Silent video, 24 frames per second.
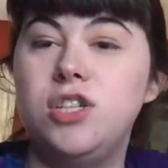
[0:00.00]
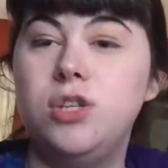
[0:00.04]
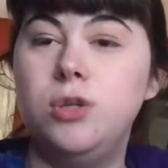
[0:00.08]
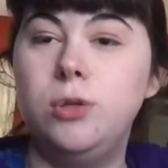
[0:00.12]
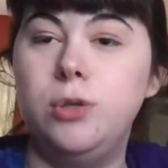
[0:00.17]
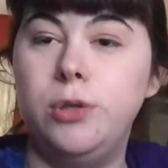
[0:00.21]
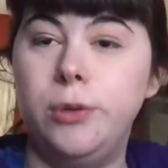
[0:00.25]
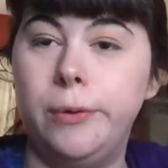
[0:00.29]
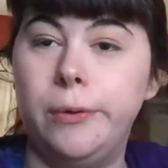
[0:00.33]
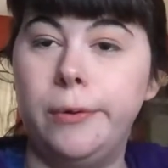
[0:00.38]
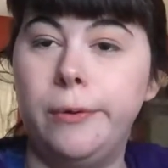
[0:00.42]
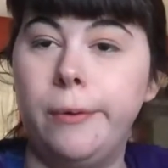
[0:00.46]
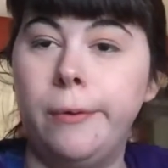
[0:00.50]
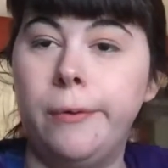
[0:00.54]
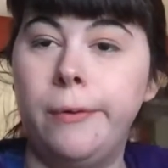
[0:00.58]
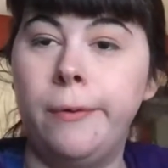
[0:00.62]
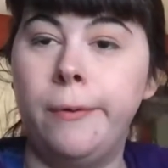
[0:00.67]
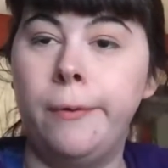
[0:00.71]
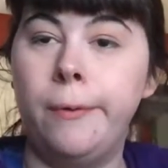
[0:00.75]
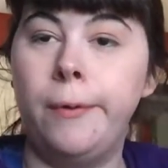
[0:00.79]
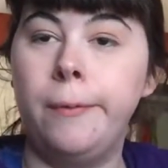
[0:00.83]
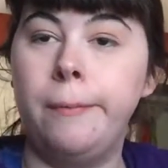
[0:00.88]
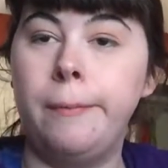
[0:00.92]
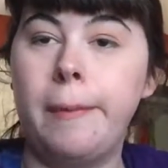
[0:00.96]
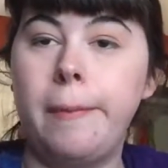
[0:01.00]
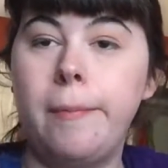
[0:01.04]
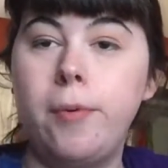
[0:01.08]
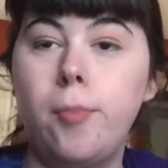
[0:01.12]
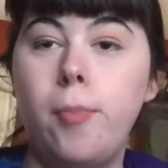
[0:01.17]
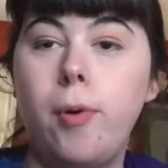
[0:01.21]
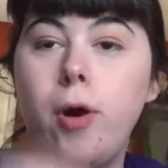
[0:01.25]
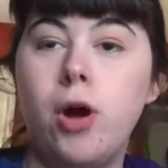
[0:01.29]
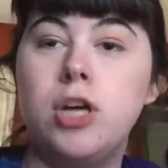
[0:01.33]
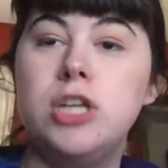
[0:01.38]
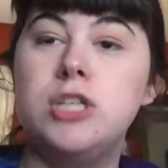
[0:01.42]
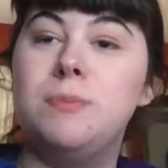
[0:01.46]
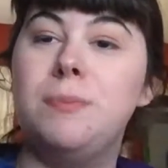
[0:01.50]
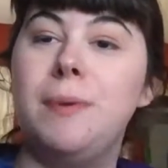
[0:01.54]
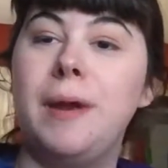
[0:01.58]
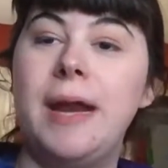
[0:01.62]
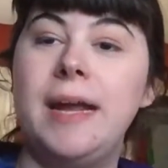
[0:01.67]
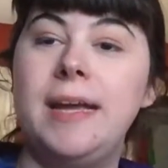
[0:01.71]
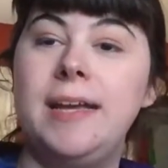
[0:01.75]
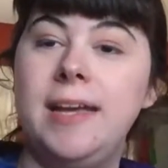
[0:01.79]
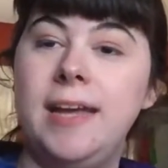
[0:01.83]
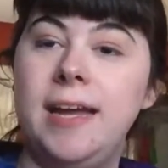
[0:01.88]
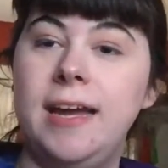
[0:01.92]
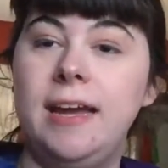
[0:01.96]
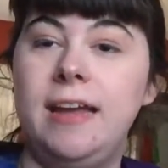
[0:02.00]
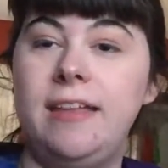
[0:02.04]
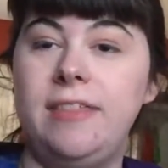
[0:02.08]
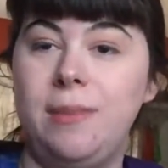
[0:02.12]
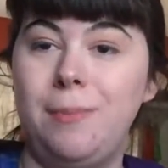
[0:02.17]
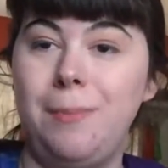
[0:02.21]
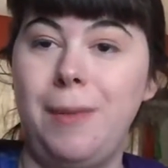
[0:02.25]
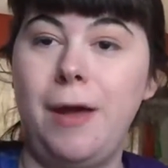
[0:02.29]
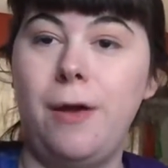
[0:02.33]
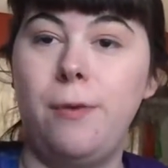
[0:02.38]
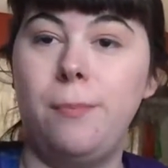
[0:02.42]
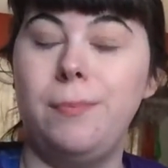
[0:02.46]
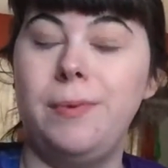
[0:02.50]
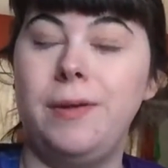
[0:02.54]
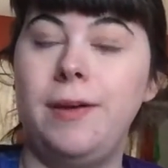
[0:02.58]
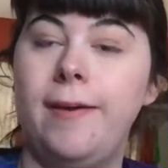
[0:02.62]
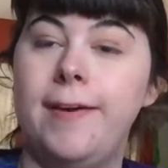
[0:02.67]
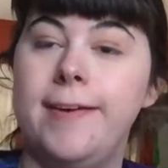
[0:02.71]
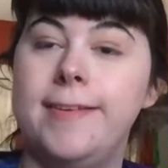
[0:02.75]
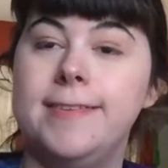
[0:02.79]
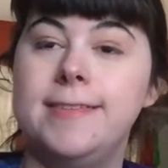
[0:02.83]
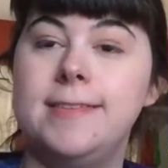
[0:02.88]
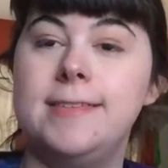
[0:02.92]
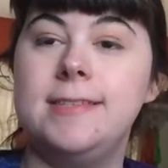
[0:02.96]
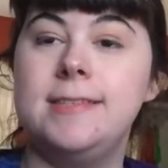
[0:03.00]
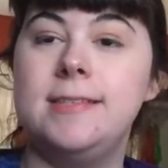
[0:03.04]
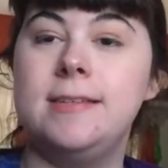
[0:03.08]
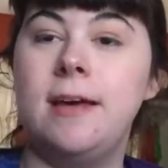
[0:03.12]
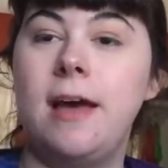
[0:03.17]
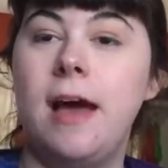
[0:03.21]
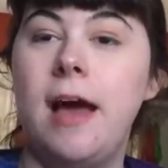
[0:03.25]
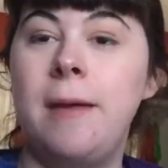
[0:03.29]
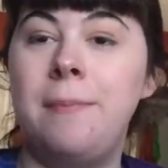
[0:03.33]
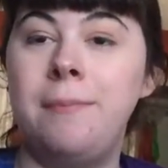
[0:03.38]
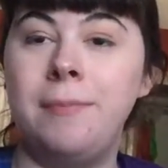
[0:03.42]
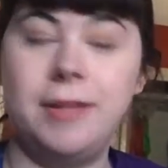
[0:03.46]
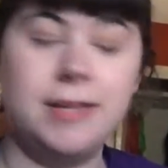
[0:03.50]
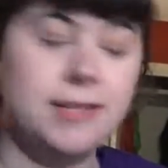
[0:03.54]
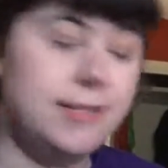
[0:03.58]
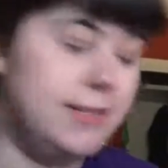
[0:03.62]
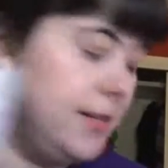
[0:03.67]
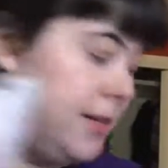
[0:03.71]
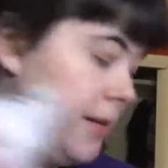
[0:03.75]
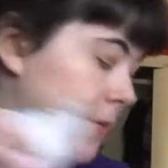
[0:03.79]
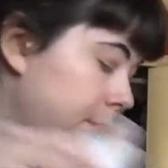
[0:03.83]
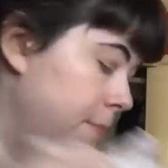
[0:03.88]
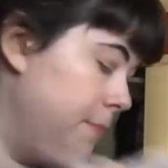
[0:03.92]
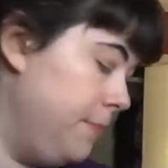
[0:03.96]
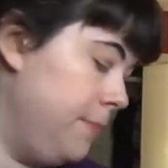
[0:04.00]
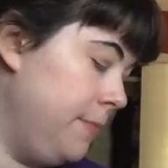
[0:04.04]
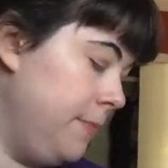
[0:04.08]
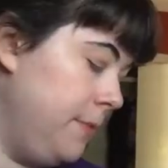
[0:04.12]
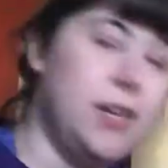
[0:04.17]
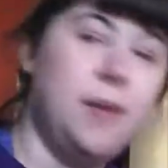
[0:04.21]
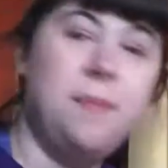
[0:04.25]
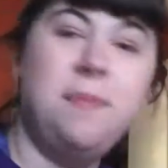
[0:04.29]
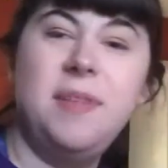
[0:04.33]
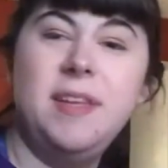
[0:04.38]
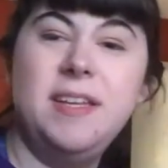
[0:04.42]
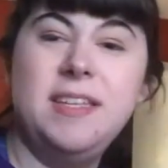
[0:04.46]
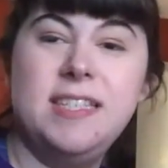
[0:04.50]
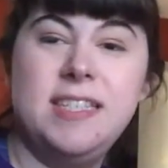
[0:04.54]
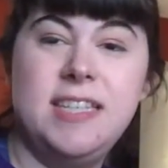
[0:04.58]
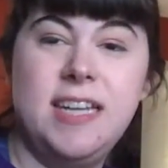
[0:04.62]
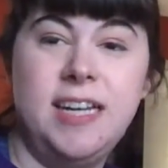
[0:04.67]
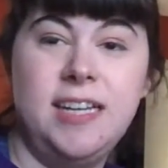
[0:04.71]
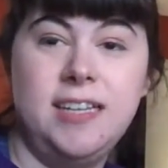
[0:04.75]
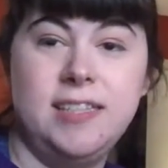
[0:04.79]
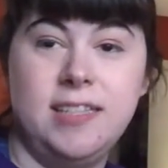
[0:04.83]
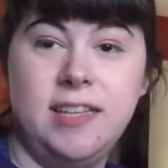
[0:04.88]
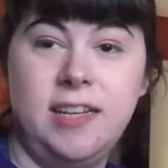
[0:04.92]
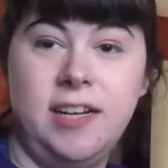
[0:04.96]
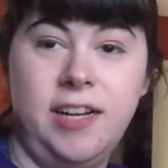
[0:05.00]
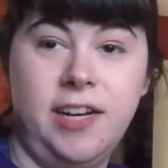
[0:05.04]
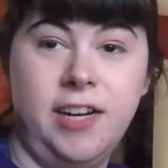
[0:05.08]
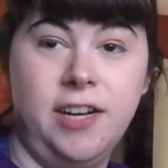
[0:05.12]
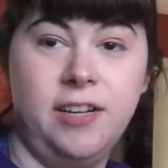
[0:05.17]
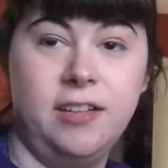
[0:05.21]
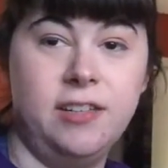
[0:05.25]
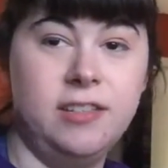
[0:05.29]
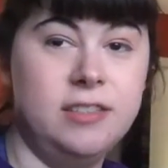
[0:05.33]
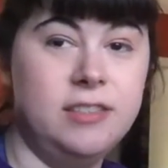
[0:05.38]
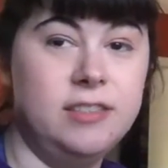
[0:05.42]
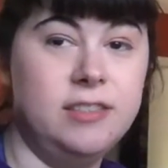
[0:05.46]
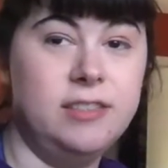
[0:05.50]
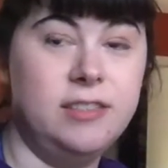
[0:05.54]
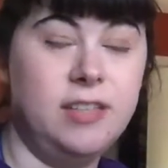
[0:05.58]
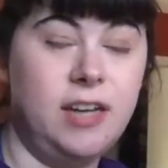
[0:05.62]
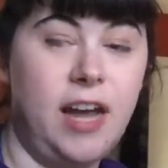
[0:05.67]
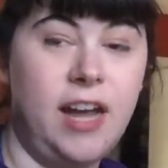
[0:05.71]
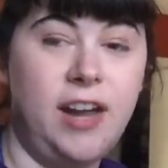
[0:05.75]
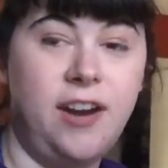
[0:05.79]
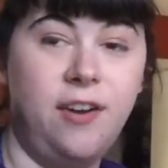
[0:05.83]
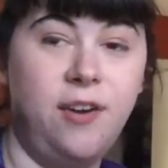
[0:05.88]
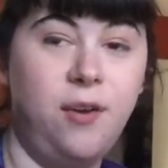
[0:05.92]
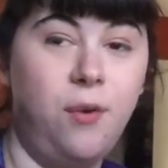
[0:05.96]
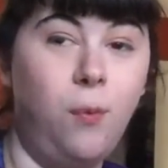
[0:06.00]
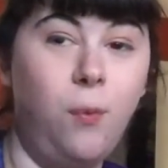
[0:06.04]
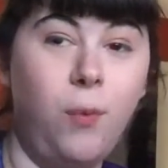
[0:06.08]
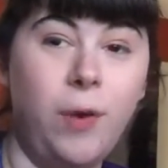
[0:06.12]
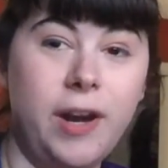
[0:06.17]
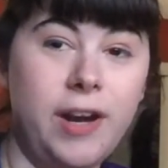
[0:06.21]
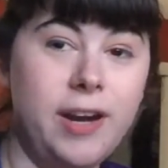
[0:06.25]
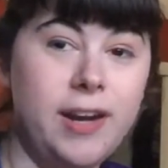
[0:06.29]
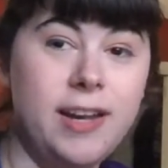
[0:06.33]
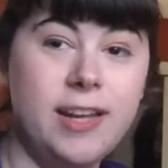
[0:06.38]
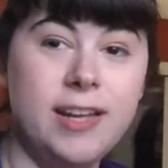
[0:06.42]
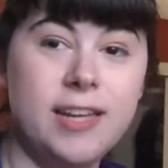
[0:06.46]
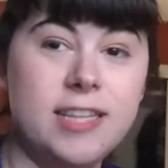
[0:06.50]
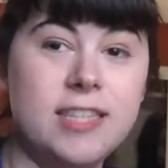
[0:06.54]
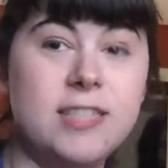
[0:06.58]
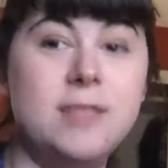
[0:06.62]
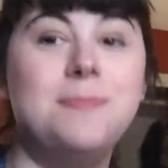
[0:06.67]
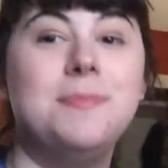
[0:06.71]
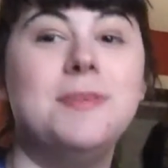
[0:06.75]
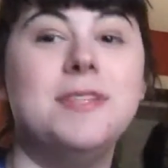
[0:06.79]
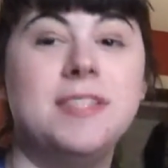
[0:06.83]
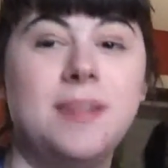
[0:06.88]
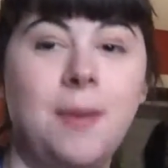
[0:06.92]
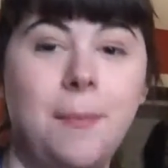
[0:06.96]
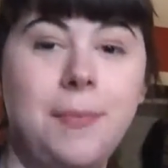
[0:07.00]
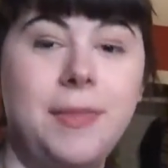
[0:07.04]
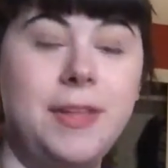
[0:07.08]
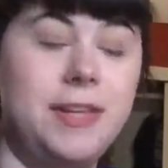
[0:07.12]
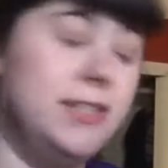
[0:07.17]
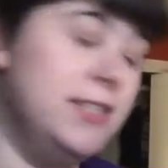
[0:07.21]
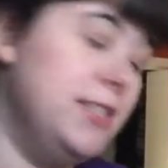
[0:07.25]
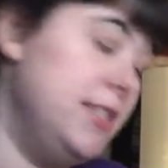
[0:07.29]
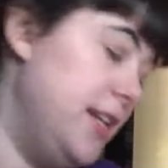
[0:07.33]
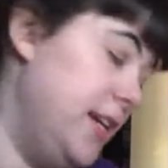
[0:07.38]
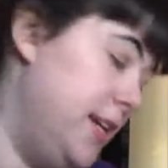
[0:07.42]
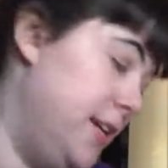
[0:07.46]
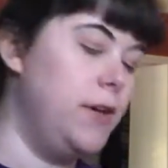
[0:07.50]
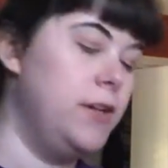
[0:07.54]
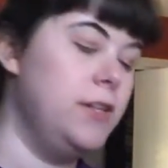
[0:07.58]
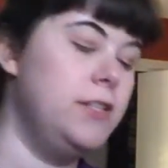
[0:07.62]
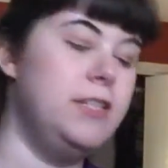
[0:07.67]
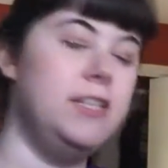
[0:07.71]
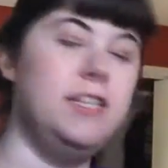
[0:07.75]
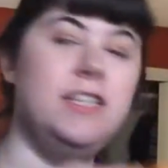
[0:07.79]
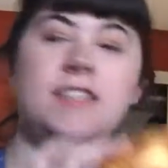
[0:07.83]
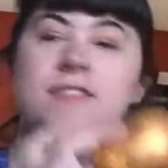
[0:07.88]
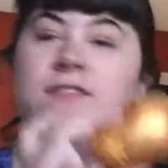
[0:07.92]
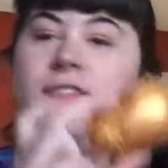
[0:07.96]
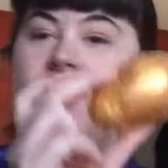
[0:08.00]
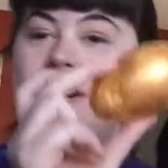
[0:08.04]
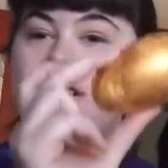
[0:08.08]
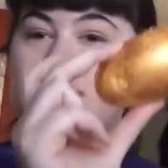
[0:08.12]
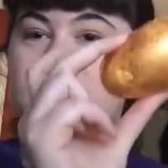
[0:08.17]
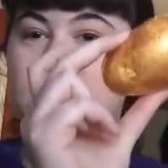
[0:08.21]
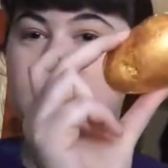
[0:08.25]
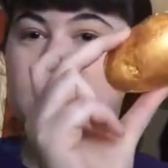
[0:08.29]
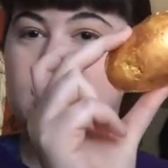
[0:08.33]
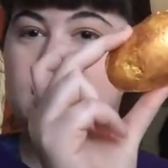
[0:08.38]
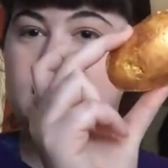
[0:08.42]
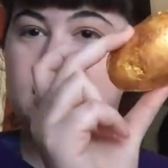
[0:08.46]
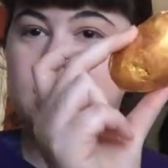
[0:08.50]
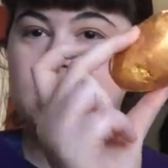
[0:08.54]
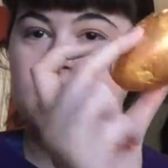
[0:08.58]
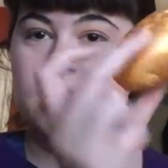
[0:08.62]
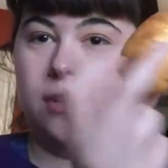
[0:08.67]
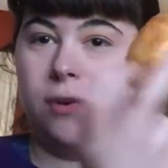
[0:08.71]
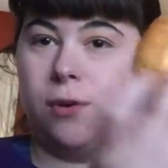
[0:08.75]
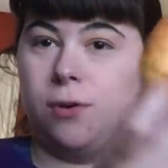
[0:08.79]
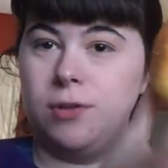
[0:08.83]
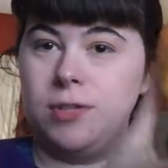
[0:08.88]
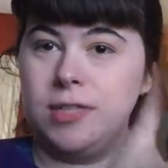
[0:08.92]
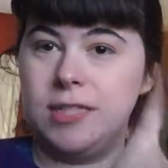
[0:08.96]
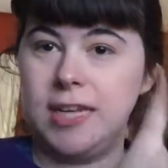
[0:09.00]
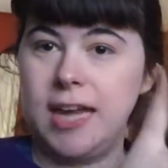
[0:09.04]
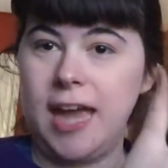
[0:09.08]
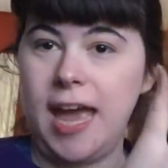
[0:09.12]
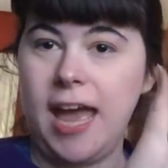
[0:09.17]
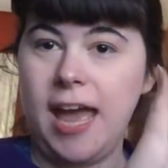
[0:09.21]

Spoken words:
2 unicorn horn bubble bars, but I can't get them out because I'm lazy. Something stinks in here. I don't know what it is, but something stinks. First things first is the golden